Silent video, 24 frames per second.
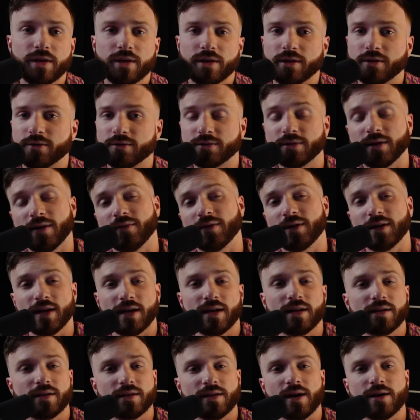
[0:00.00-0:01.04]
you know, seventy thousand
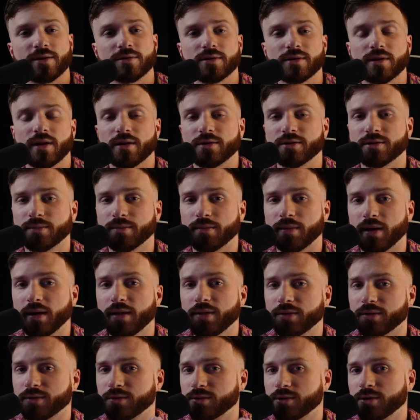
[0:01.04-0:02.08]
dollars, eighty thousand dollars a
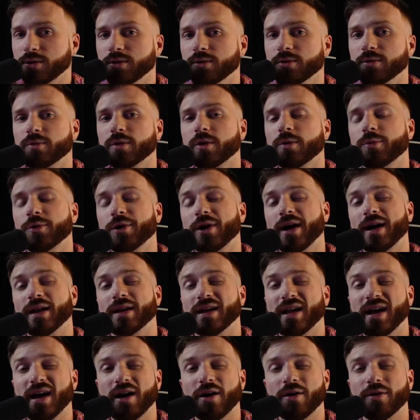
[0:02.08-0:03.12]
month to where we're at
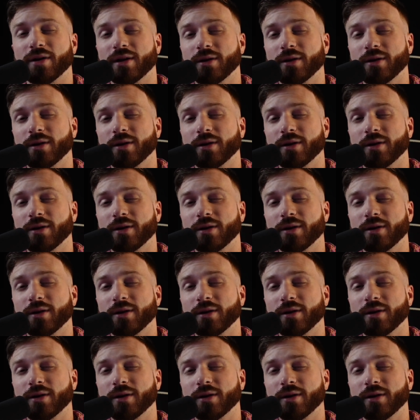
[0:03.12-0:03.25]
now,